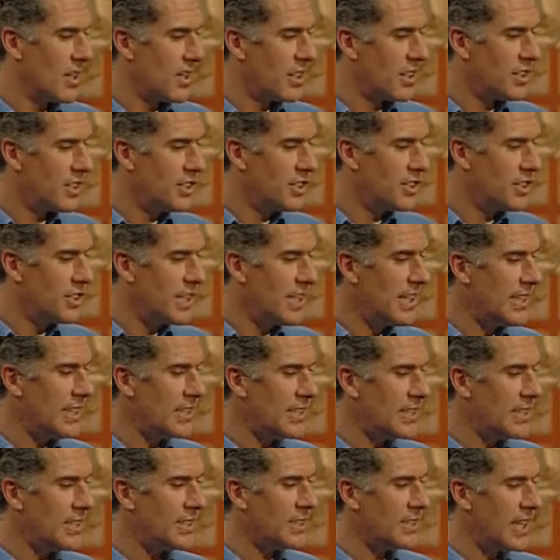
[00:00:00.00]
that
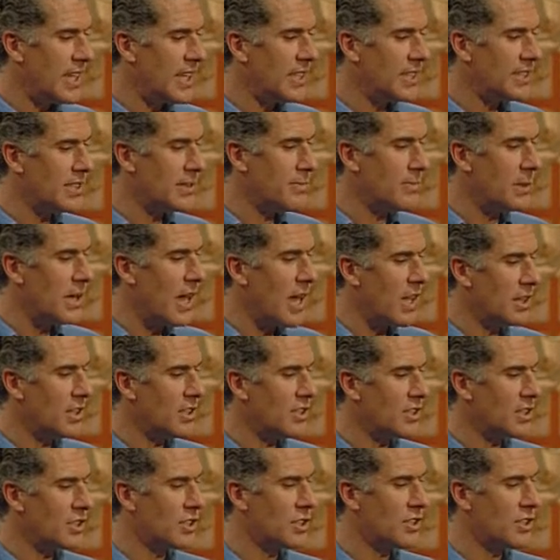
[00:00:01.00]
Jesus is to be
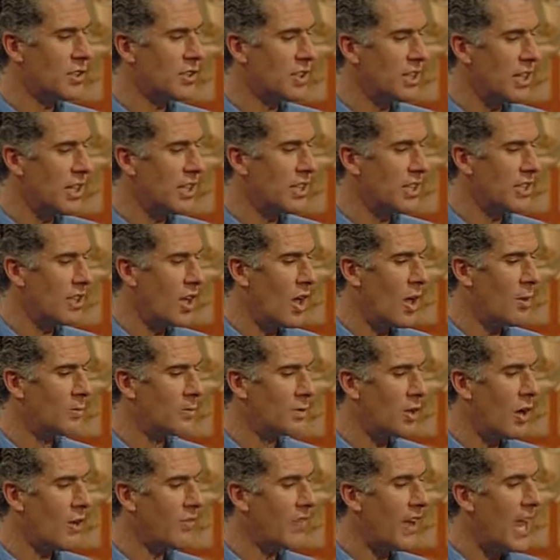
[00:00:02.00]
understood in
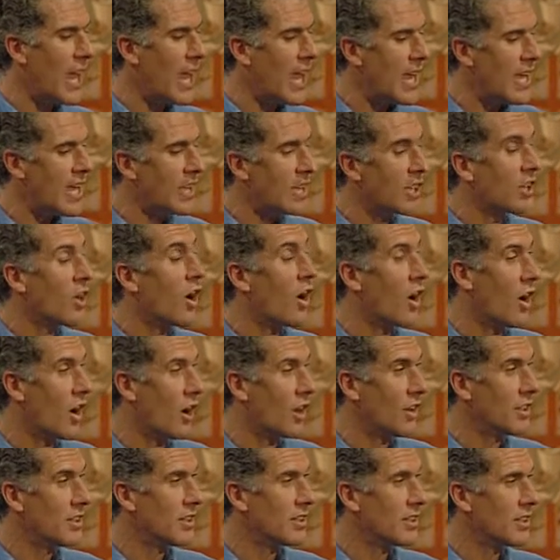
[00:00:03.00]
terms of a
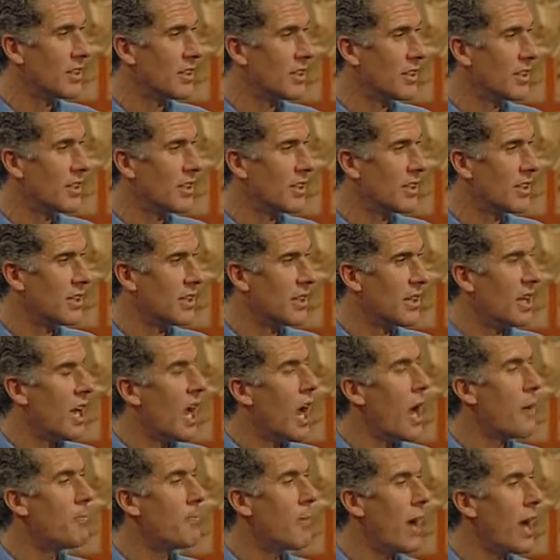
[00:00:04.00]
God
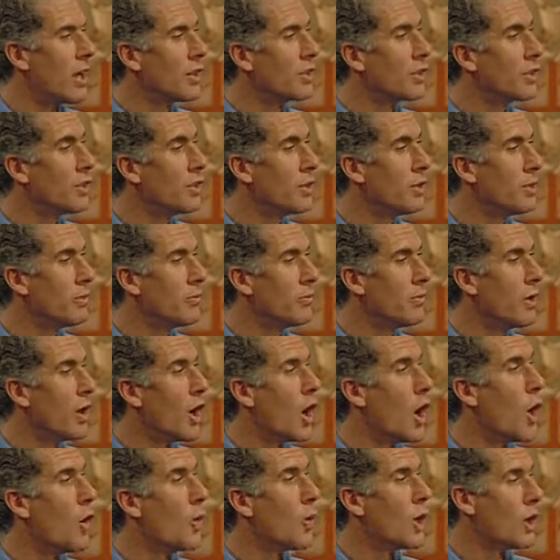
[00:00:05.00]
about
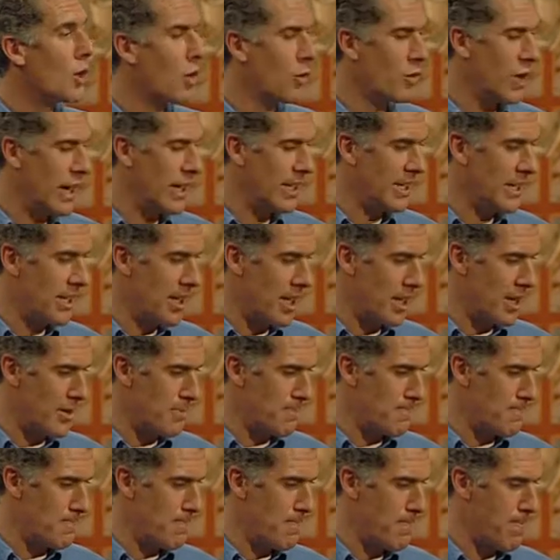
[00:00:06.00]
whom we already know.